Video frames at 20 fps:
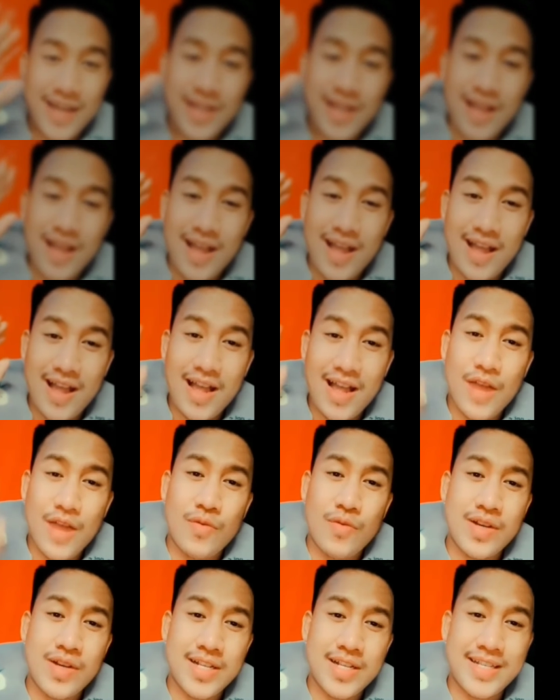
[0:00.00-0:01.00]
Jun Julia,
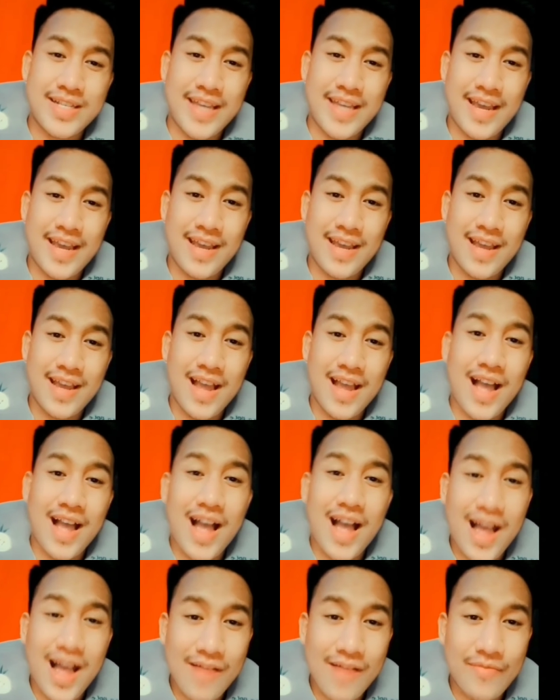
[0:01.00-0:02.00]
I wanna say
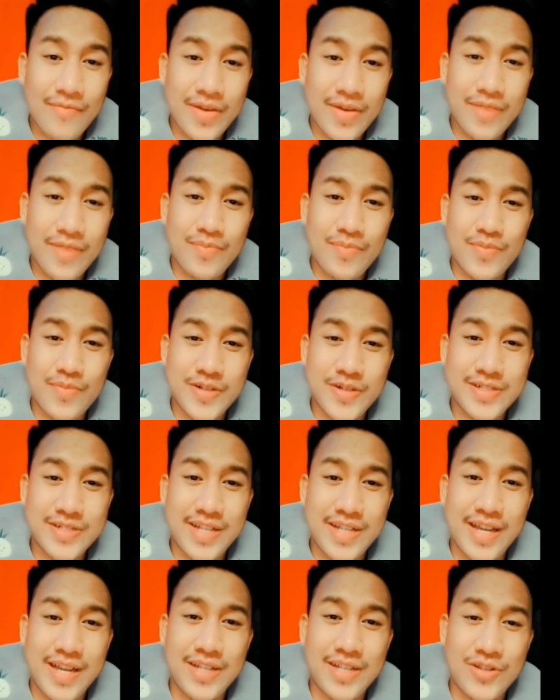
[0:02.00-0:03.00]
happy
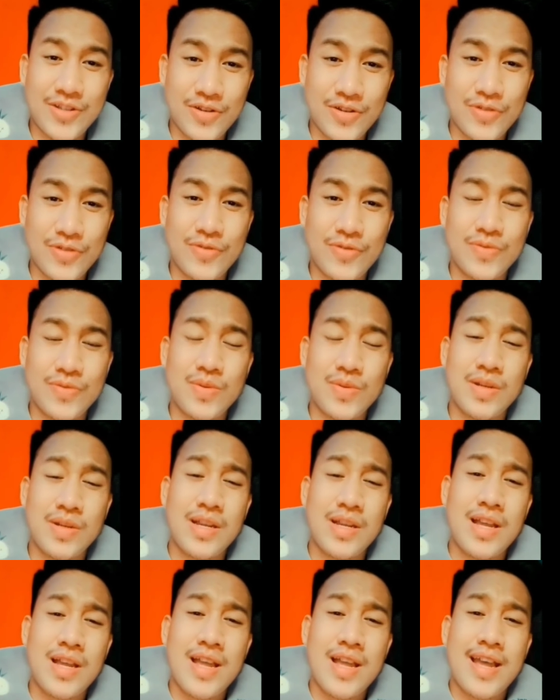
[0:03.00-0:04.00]
birthday to you.
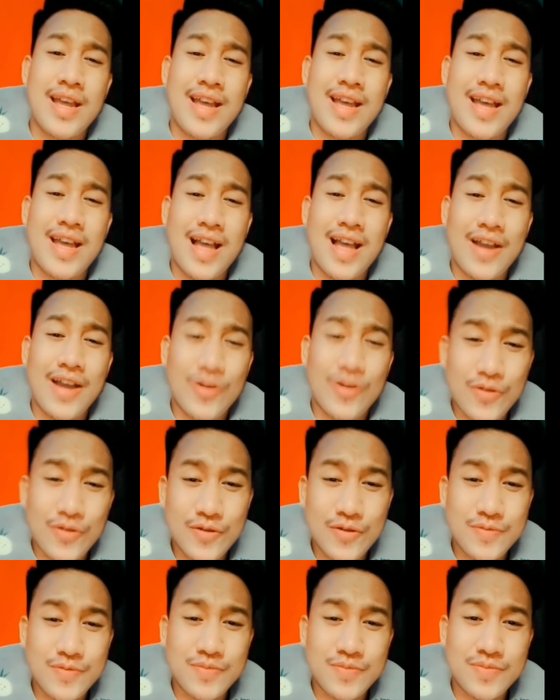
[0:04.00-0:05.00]
I
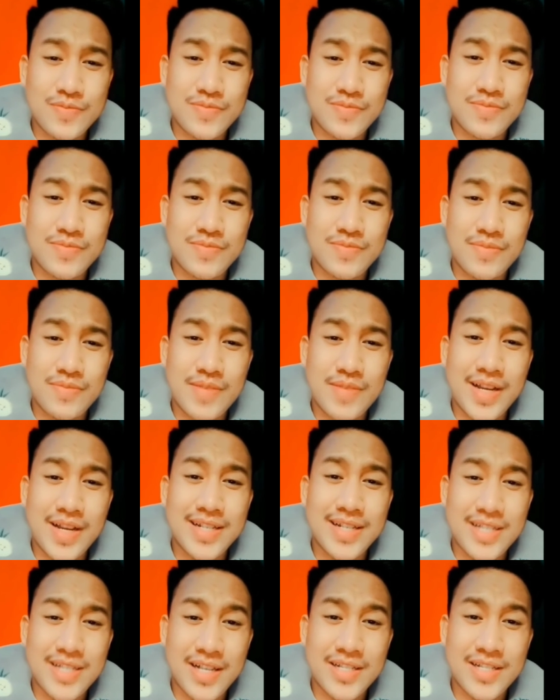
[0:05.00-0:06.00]
hope
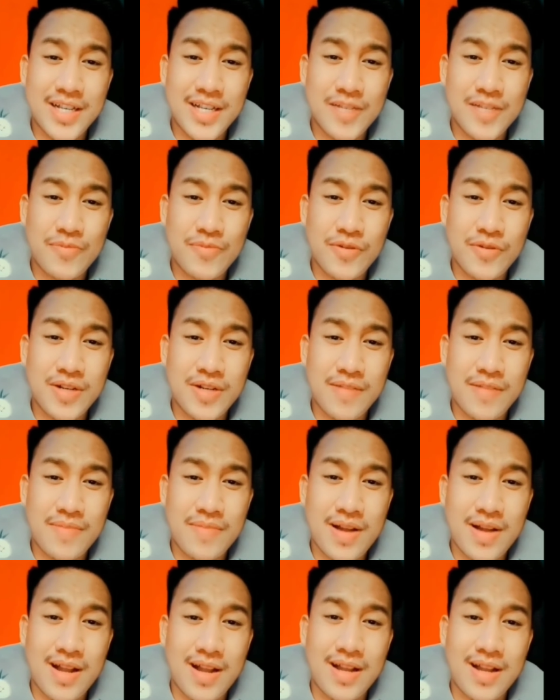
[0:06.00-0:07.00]
maging successful ka
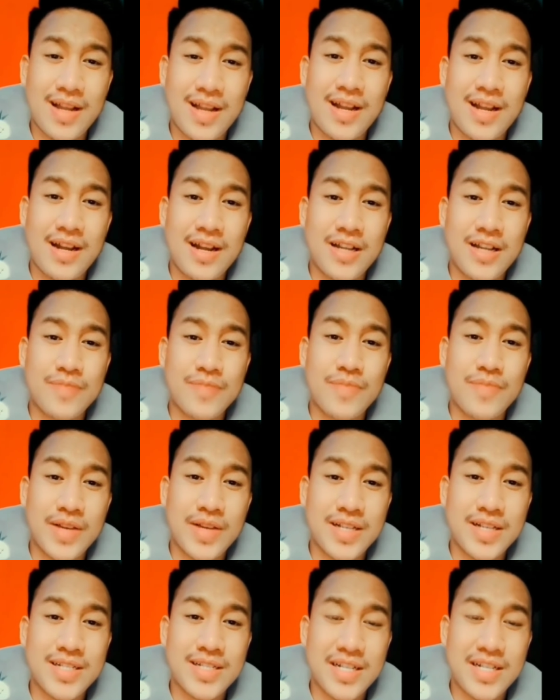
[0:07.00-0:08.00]
pa at
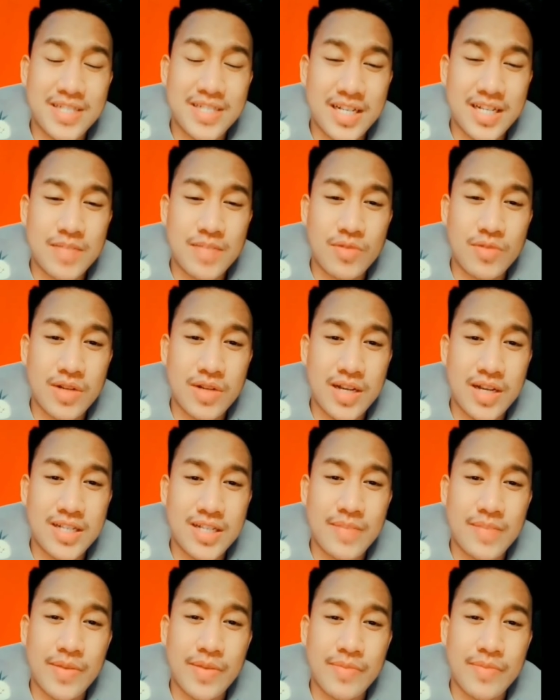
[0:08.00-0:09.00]
maging successful
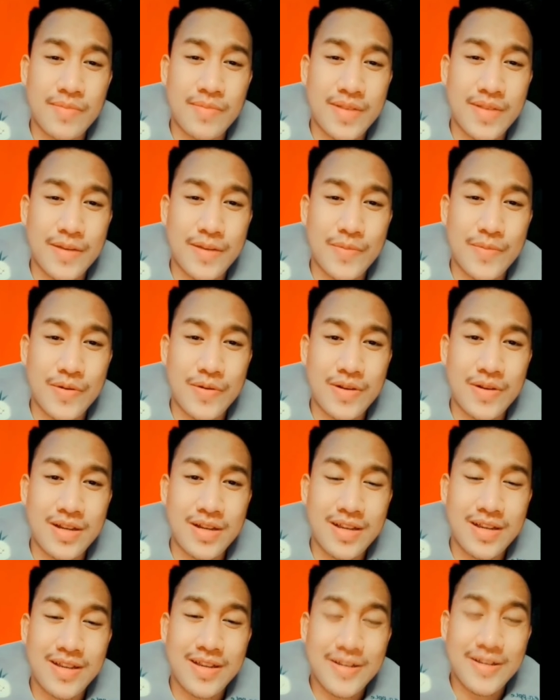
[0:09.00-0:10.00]
ka sa pagbablog mo.
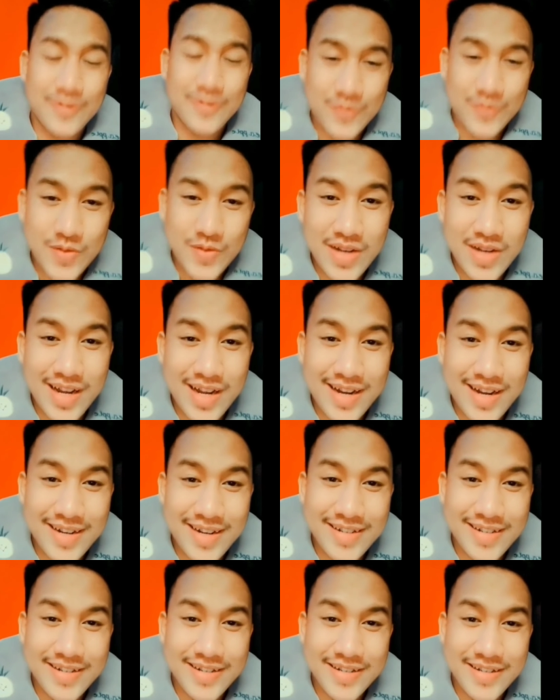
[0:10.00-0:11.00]
Yun
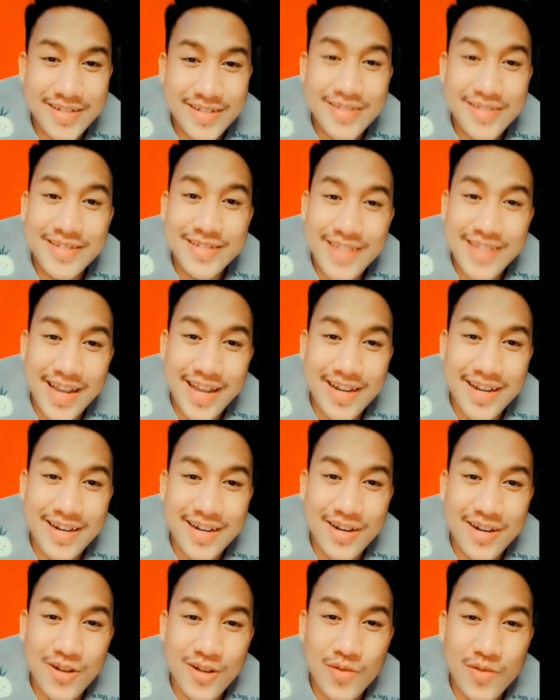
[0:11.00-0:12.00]
lang, take
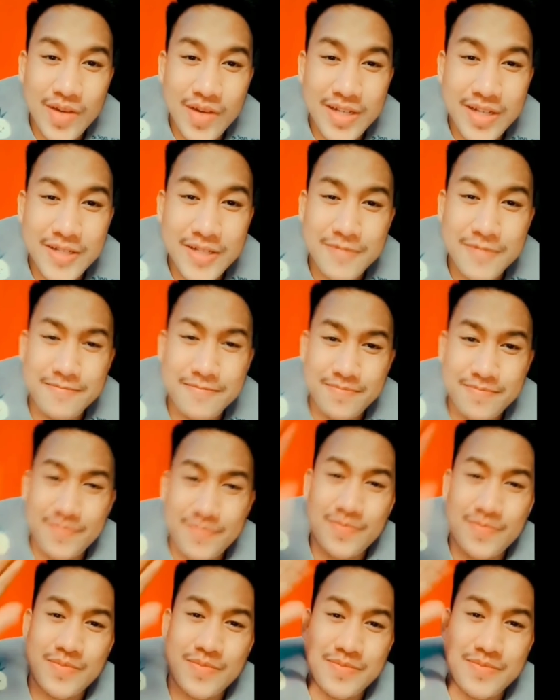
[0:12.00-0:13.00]
care always.
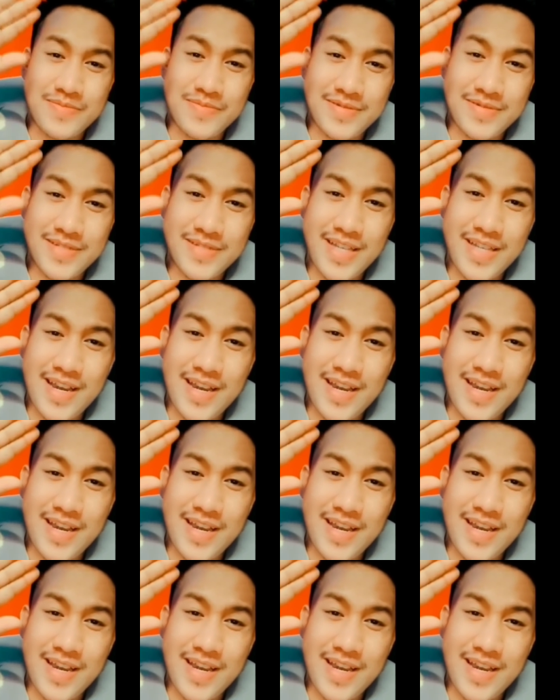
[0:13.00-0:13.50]
See